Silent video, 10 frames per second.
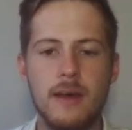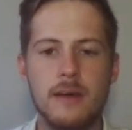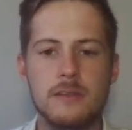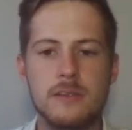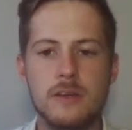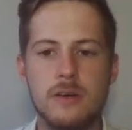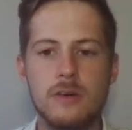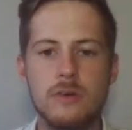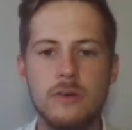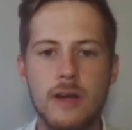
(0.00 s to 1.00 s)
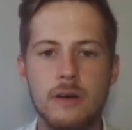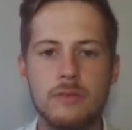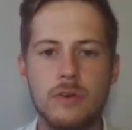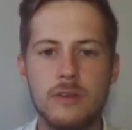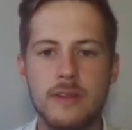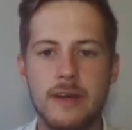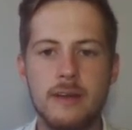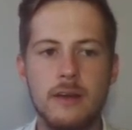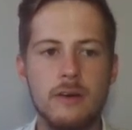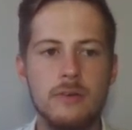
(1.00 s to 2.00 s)
So now we've got that
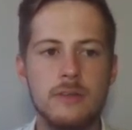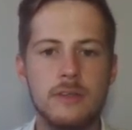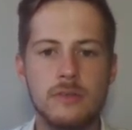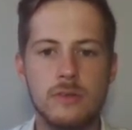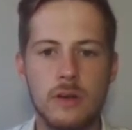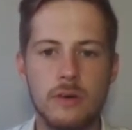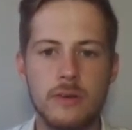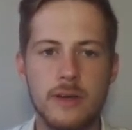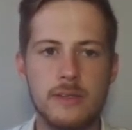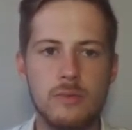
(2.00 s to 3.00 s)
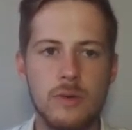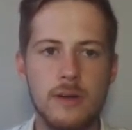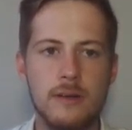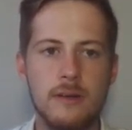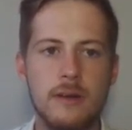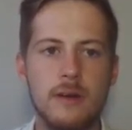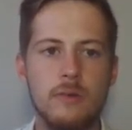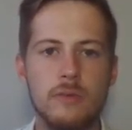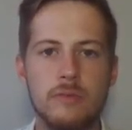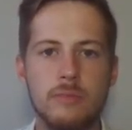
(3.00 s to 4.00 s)
load, it's on load case 1,
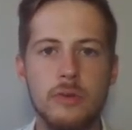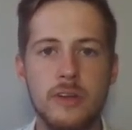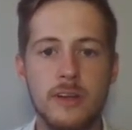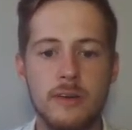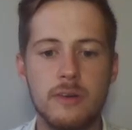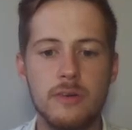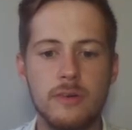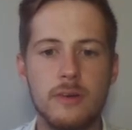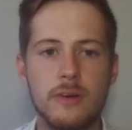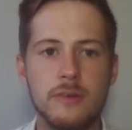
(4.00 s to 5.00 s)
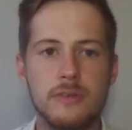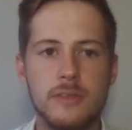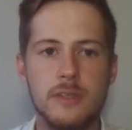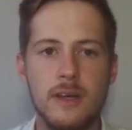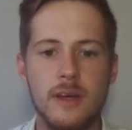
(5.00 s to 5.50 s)
put in our nodal loads.